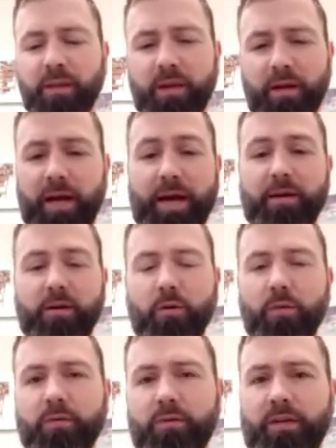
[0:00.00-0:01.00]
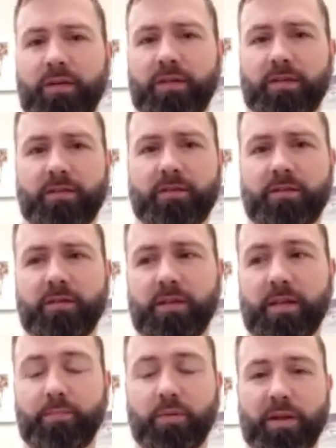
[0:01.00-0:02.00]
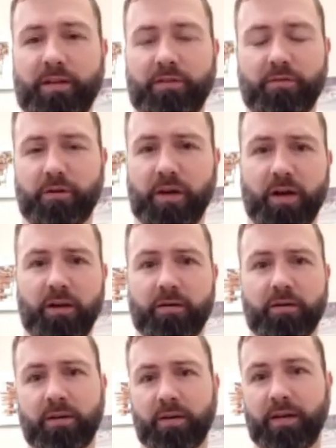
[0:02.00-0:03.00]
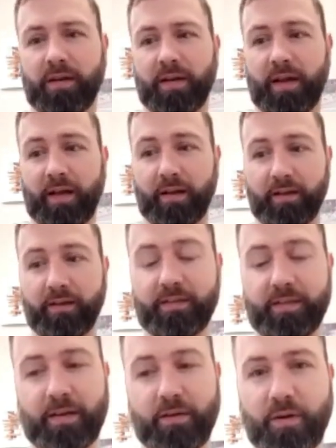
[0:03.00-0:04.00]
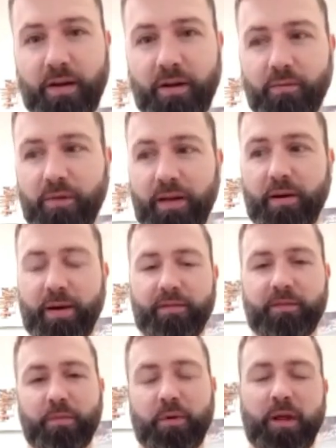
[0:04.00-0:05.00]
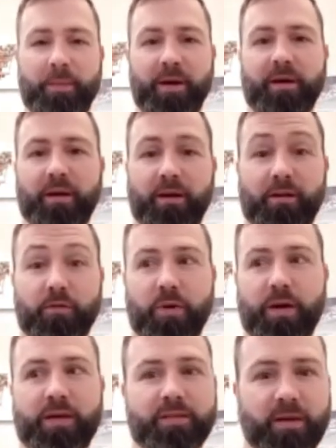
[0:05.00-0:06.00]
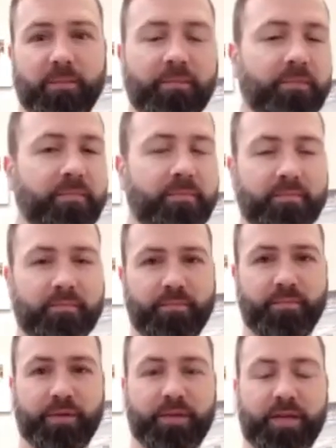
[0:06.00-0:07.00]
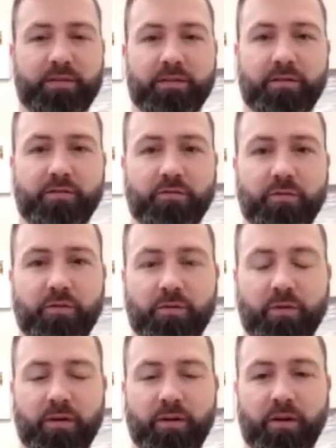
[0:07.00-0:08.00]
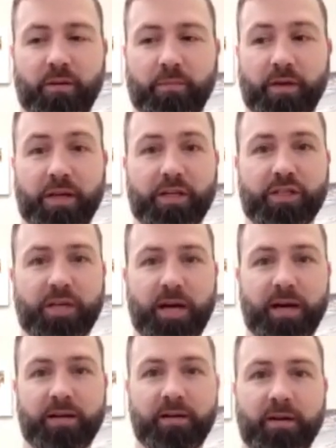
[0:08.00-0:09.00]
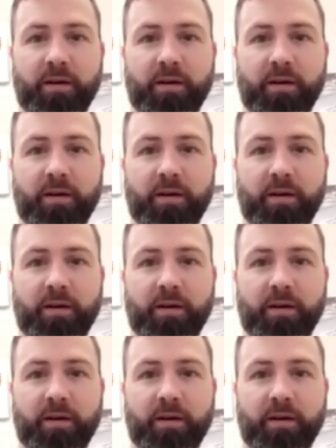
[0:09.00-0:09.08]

uh, out of nowhere they just they pull out their gun and it's like okay well now i have to pull out my gun otherwise i'm potentially screwed uh, you know i'm going to get shot